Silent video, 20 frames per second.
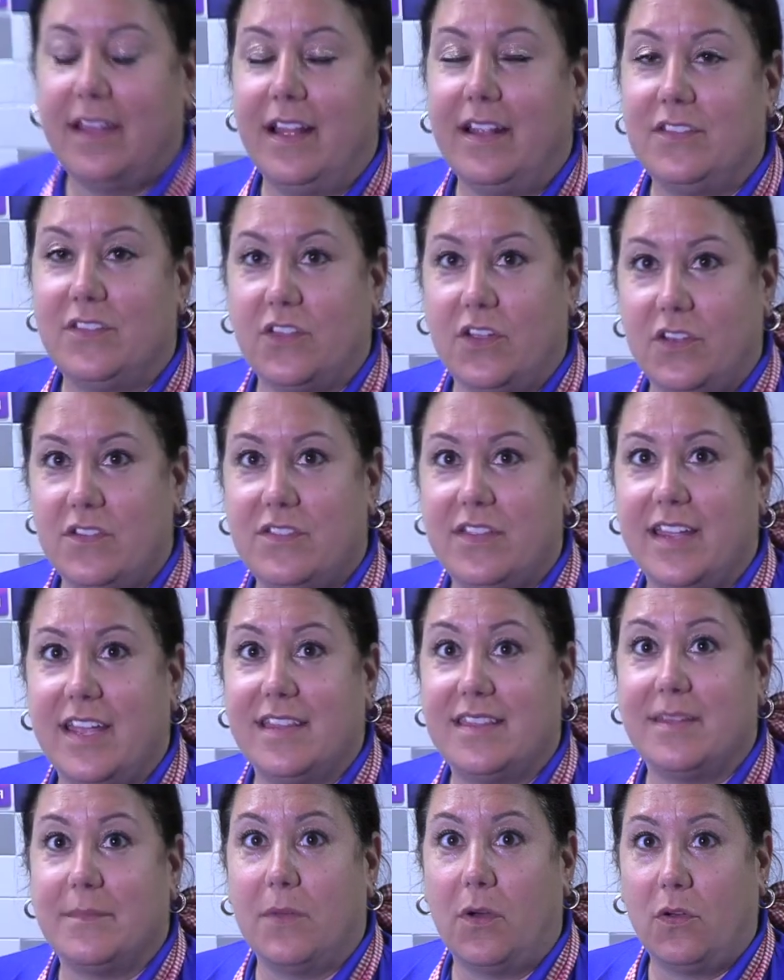It's good to
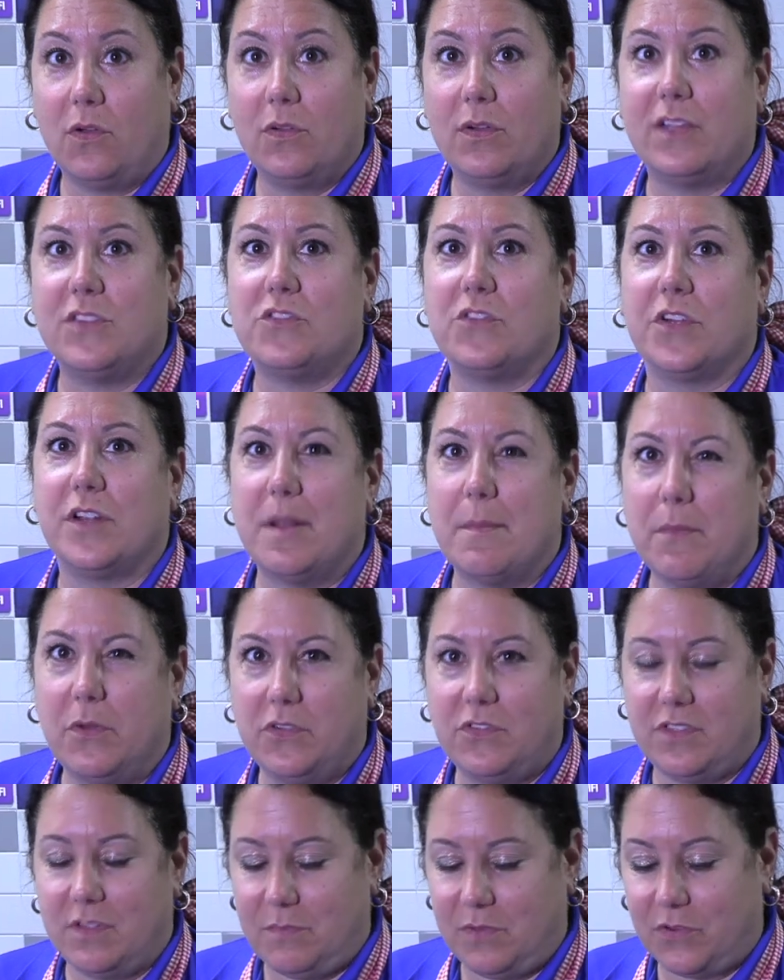get them whole because you're going to
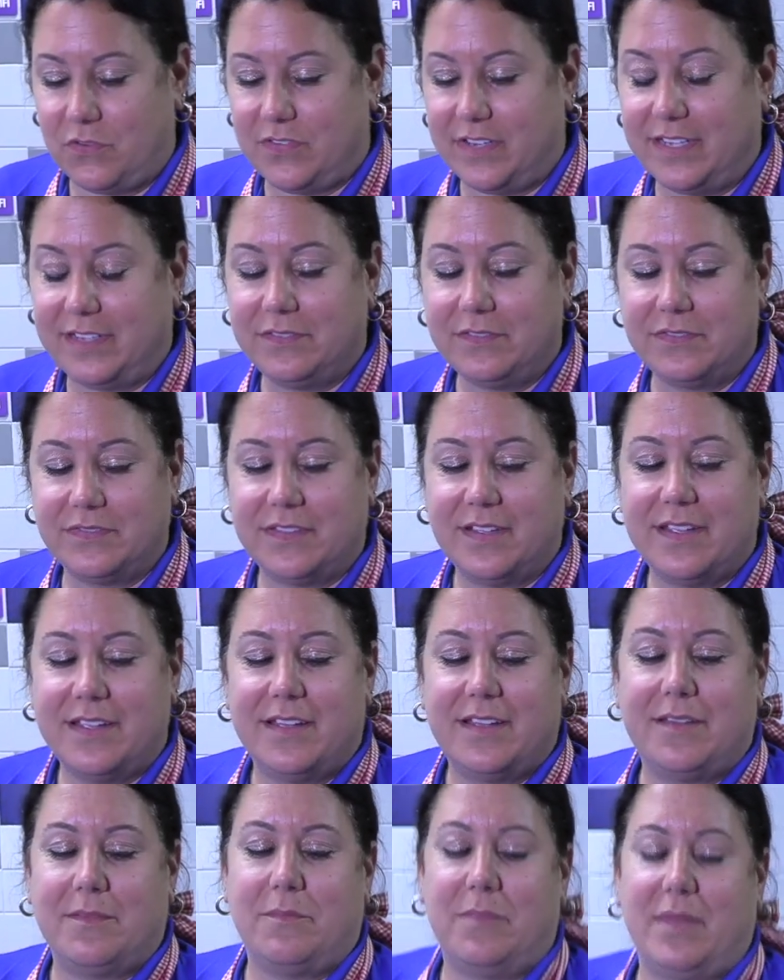mush them yourself,
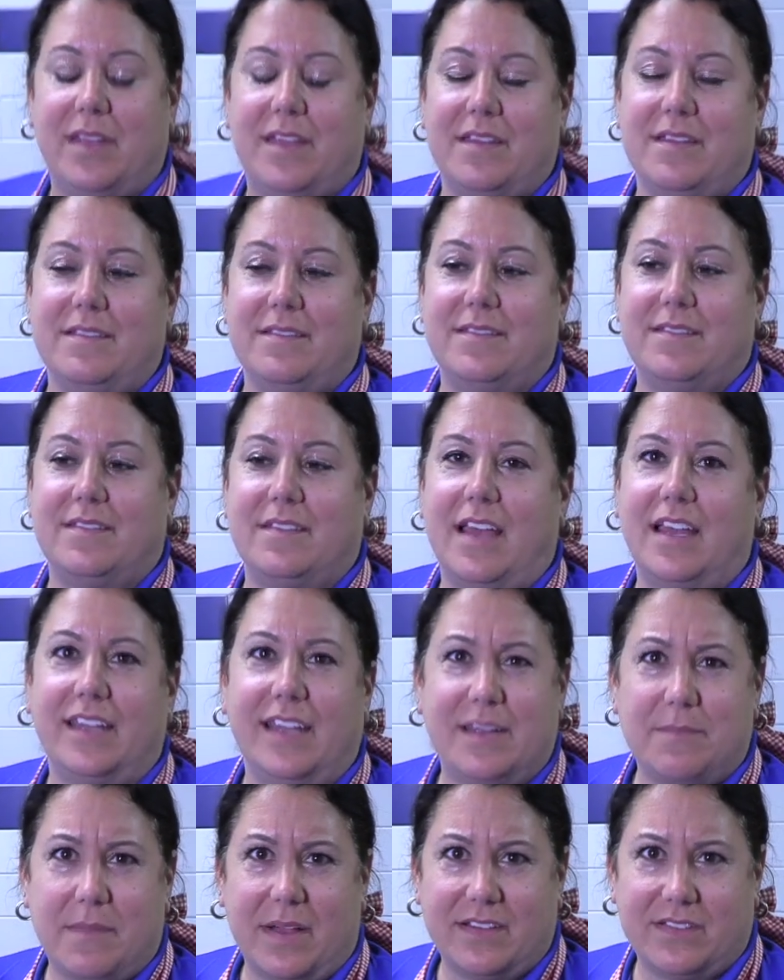because I
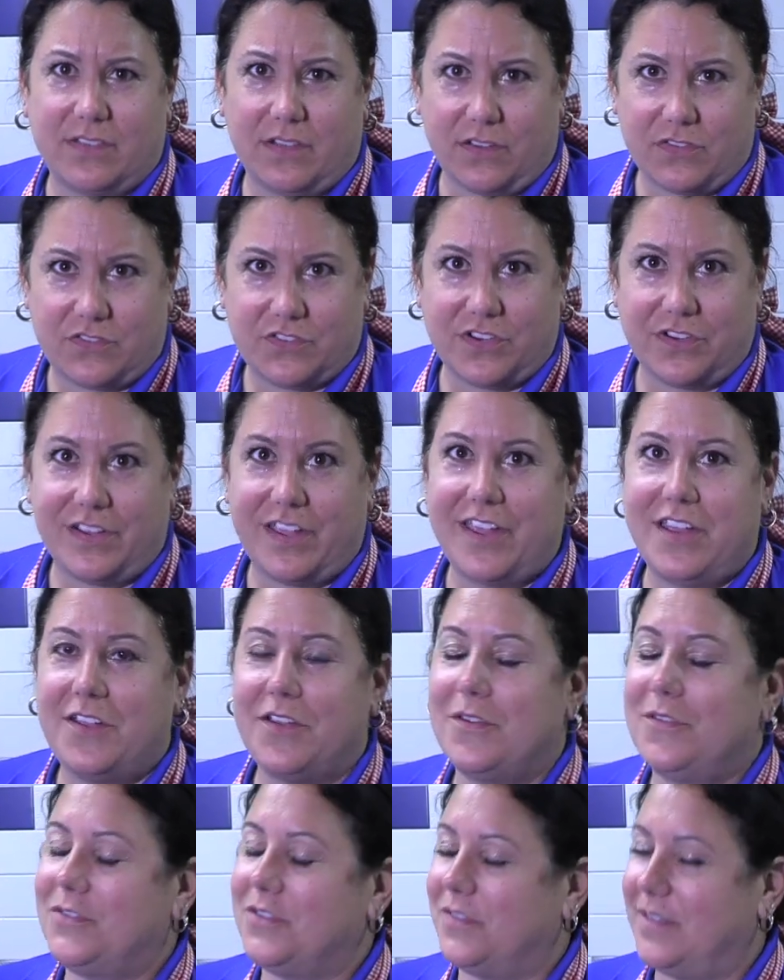like my sauce
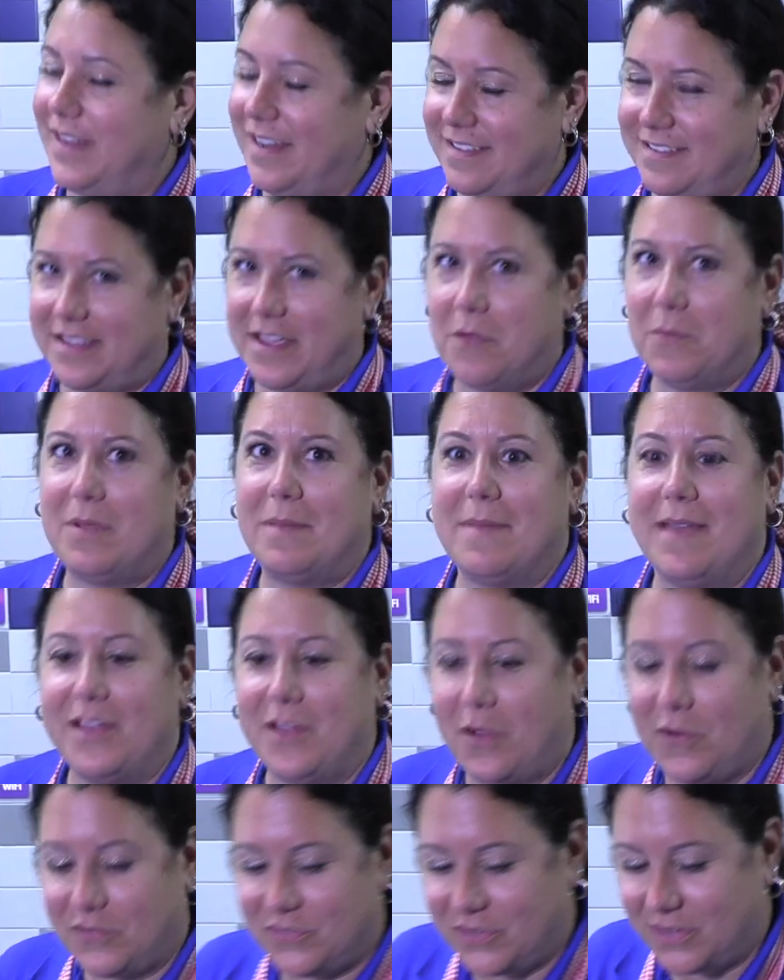chunkier, so that is how we
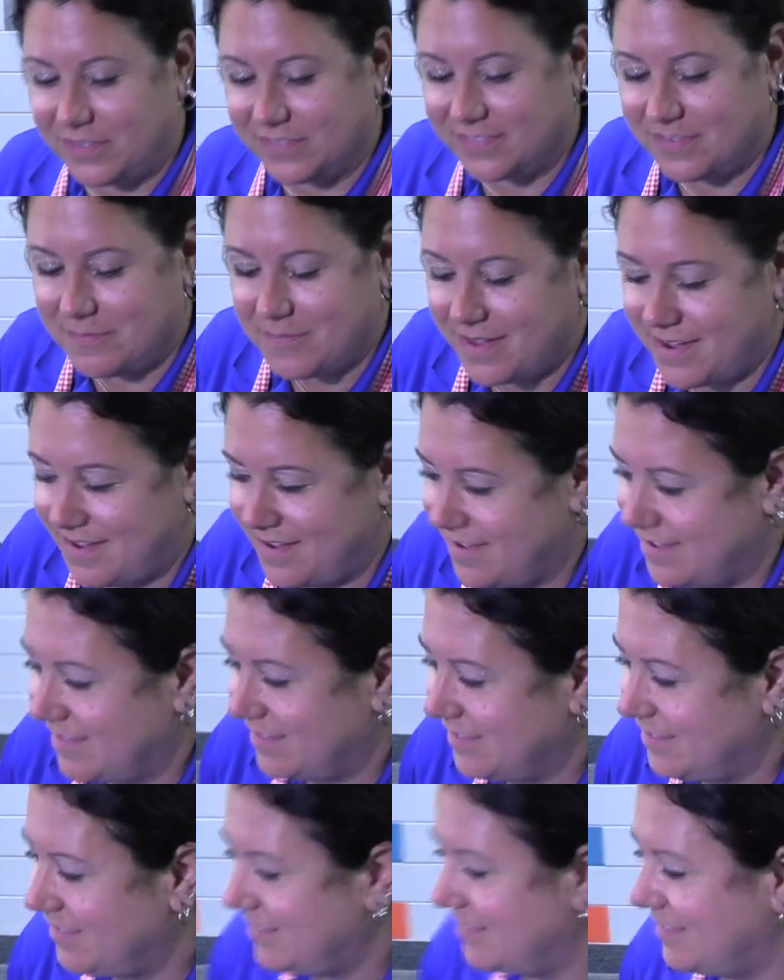make our sauce in my
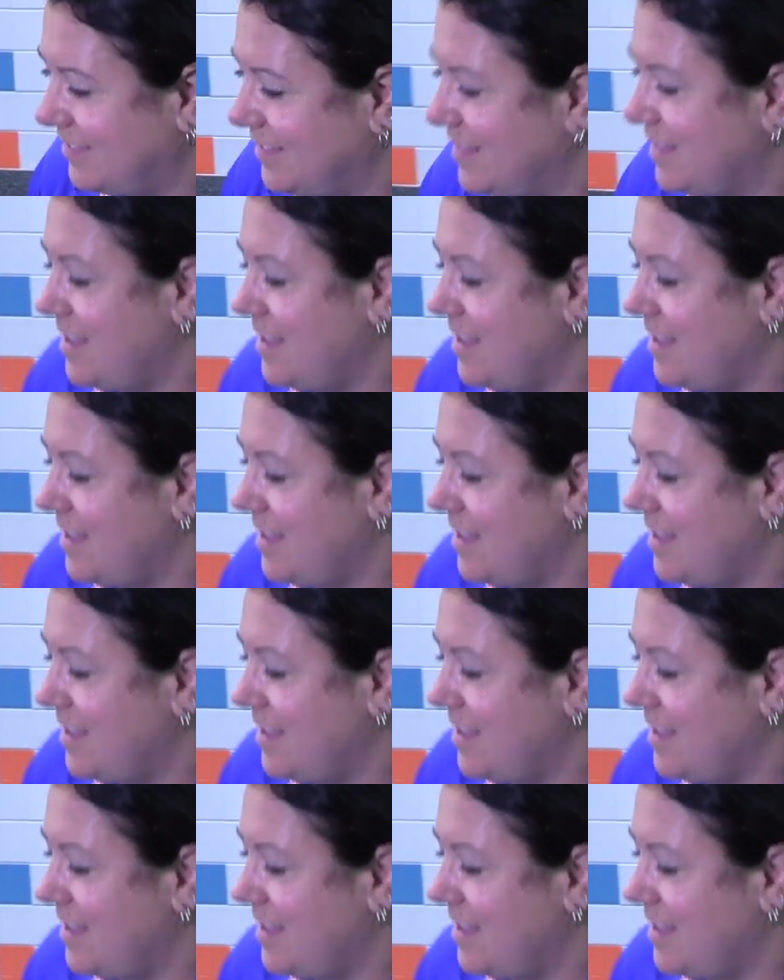house.